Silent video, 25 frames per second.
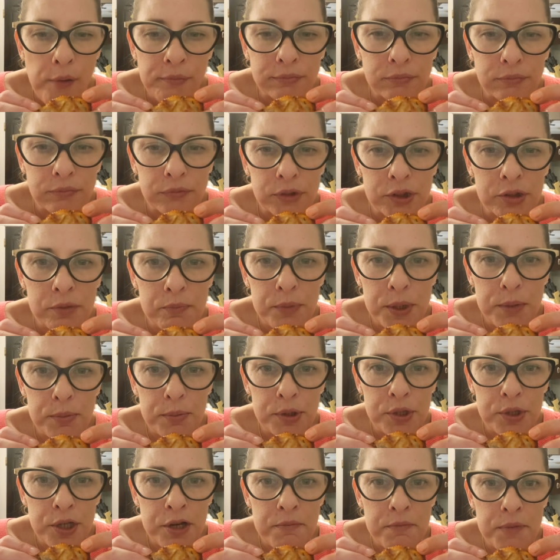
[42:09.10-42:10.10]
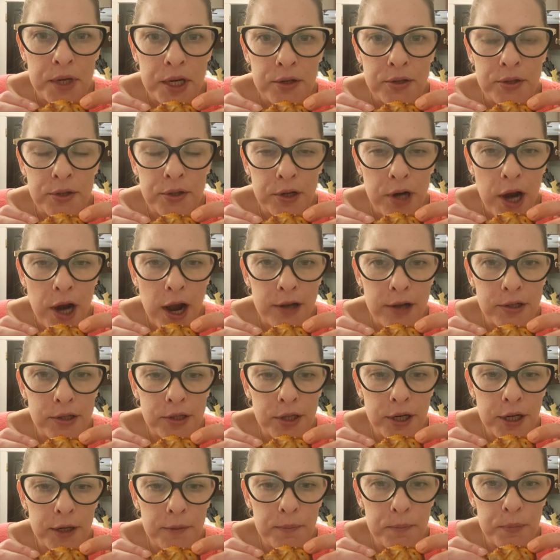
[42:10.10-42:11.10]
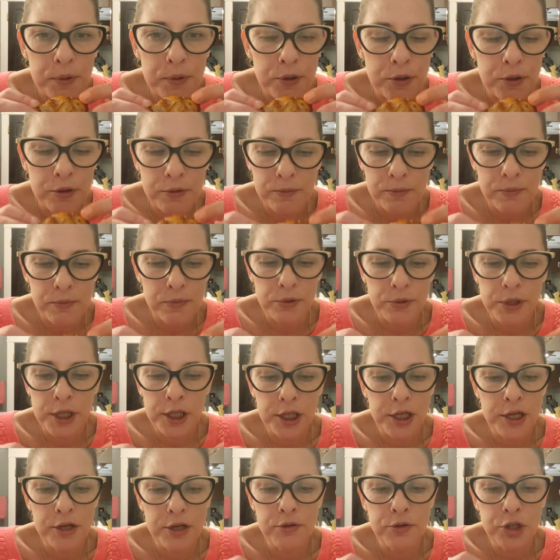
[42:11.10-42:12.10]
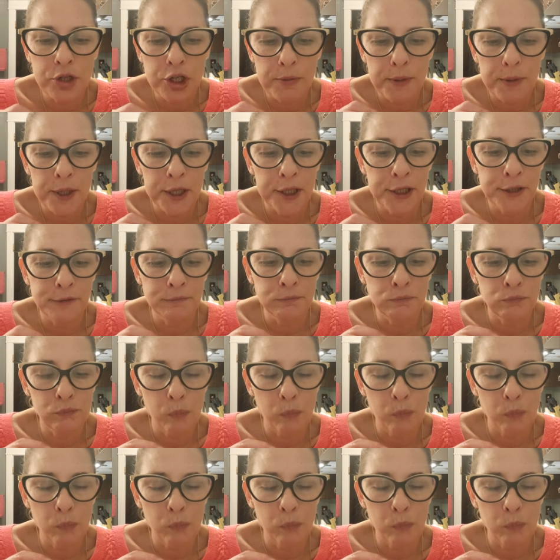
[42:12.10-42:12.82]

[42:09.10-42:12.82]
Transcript: Some people take me as sarcastic, but I'm like huge comedian.